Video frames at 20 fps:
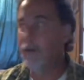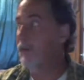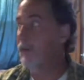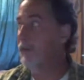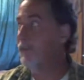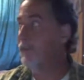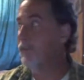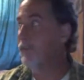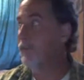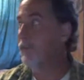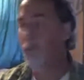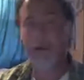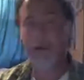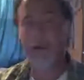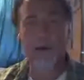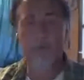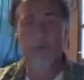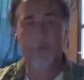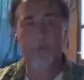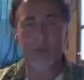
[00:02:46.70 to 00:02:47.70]
We
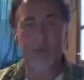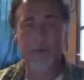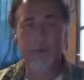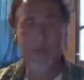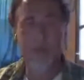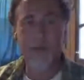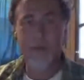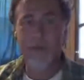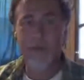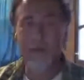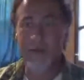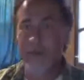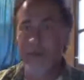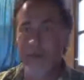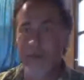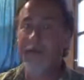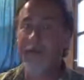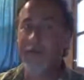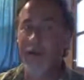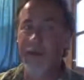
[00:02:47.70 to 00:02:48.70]
have
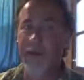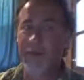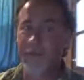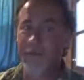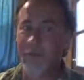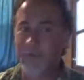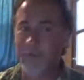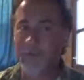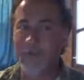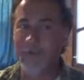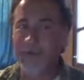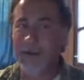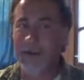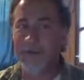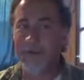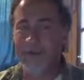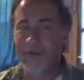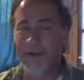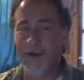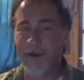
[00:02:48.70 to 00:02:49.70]
it takes
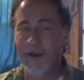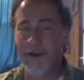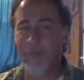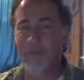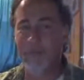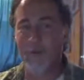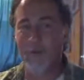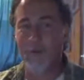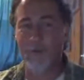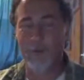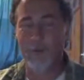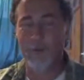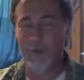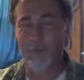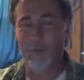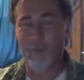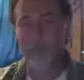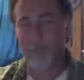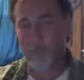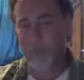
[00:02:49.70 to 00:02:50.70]
time, so don't
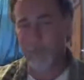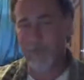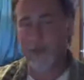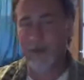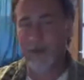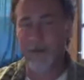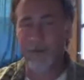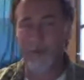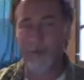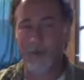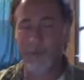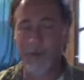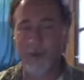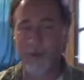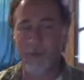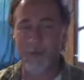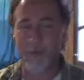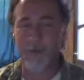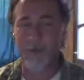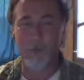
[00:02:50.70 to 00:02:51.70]
think you're going to be able to
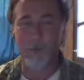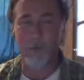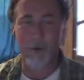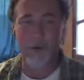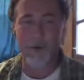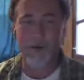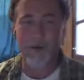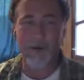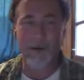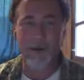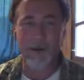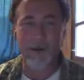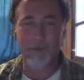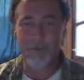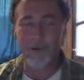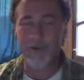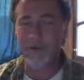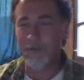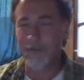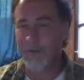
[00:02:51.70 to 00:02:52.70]
do it in a day.
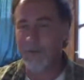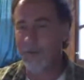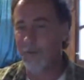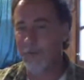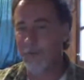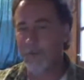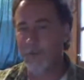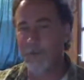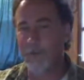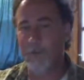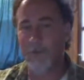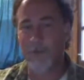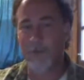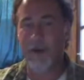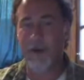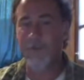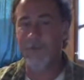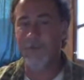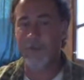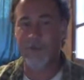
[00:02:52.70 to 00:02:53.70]
But you know, you
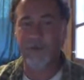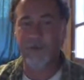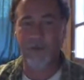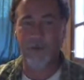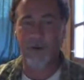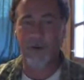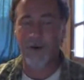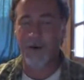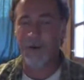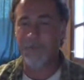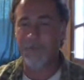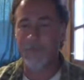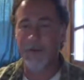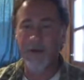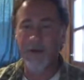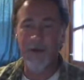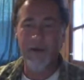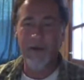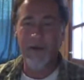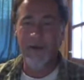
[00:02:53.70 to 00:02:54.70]
have to start off,
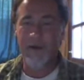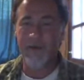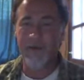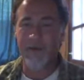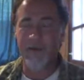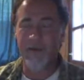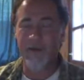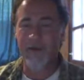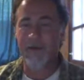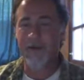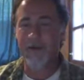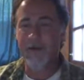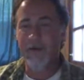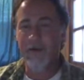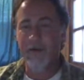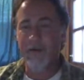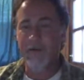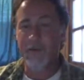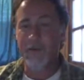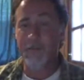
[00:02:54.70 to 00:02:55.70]
and then
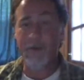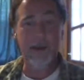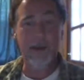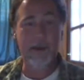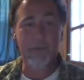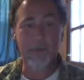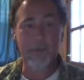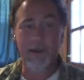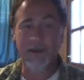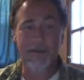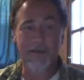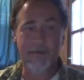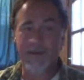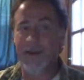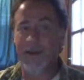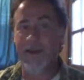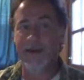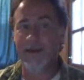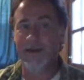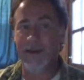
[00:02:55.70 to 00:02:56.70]
you make a big
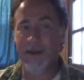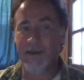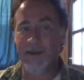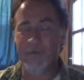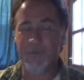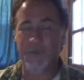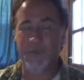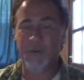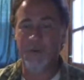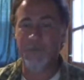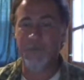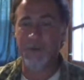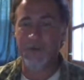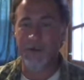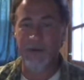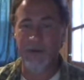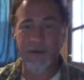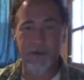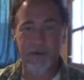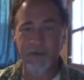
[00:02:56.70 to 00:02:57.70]
sand castle of it. The
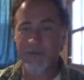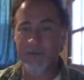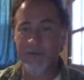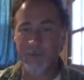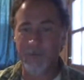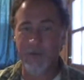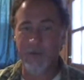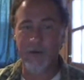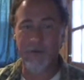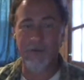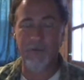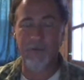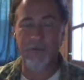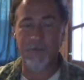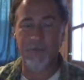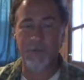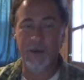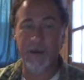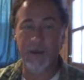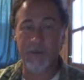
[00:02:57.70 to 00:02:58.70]
easiest way to do is
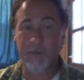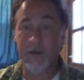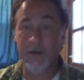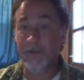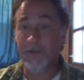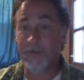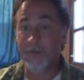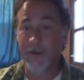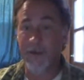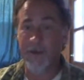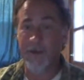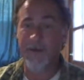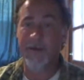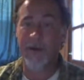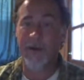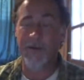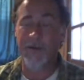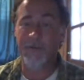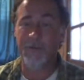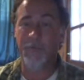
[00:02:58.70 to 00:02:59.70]
make a big sand
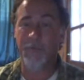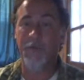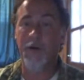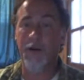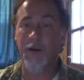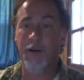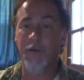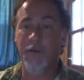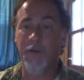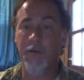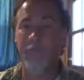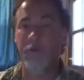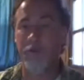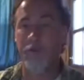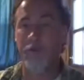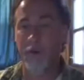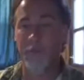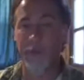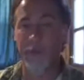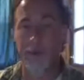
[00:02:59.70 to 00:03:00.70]
castle of your
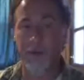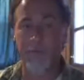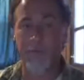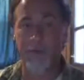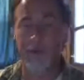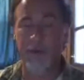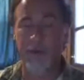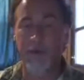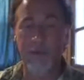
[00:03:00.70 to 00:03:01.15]
adobe oven the